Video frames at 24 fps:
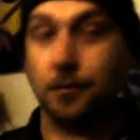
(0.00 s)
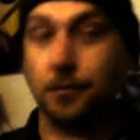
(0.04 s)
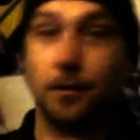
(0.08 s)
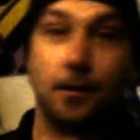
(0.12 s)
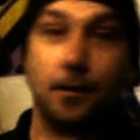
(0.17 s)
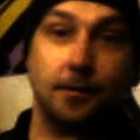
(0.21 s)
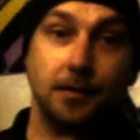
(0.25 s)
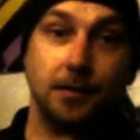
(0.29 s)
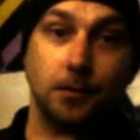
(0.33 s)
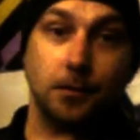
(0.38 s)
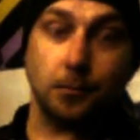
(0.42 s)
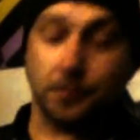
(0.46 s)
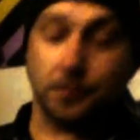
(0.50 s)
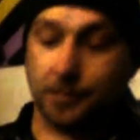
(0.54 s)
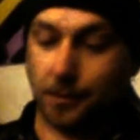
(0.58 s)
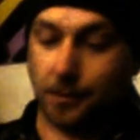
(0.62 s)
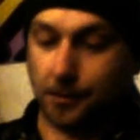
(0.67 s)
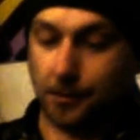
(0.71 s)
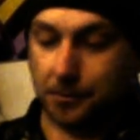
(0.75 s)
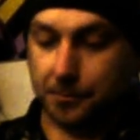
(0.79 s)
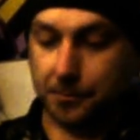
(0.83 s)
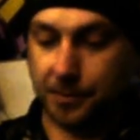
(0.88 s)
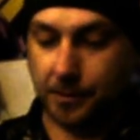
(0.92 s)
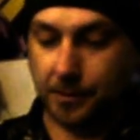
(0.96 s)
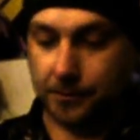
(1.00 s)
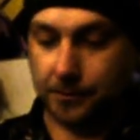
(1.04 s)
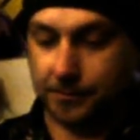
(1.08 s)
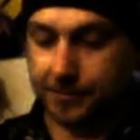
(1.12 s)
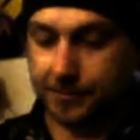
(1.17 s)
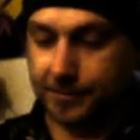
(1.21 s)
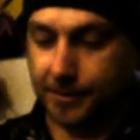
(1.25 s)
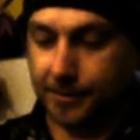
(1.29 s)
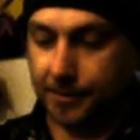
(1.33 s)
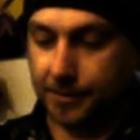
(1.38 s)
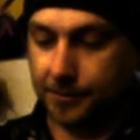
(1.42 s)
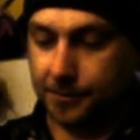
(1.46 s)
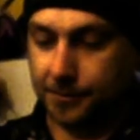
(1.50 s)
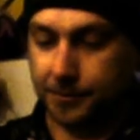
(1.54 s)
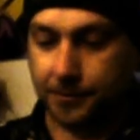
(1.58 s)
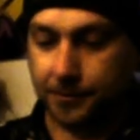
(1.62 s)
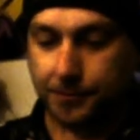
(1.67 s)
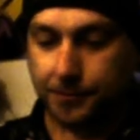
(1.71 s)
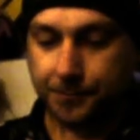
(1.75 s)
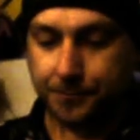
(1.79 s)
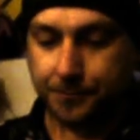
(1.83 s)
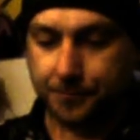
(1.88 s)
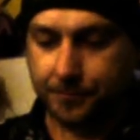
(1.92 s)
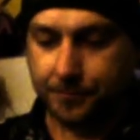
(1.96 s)
he's planting the seed in his head
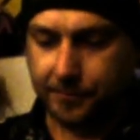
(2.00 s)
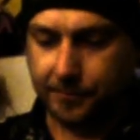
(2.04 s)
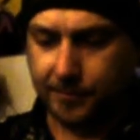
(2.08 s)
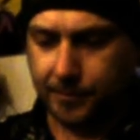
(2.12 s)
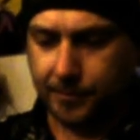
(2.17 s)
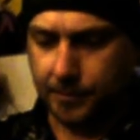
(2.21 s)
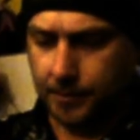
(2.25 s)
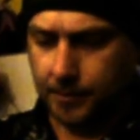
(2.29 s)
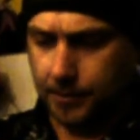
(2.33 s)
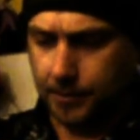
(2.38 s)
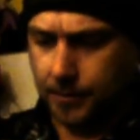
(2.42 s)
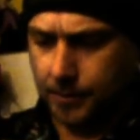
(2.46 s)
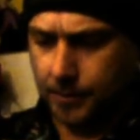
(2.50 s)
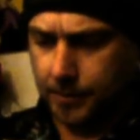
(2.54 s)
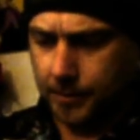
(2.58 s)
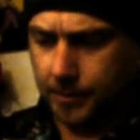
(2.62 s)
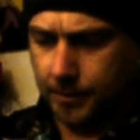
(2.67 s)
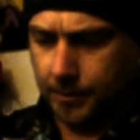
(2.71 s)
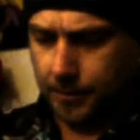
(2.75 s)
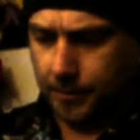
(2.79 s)
about killing and stuff,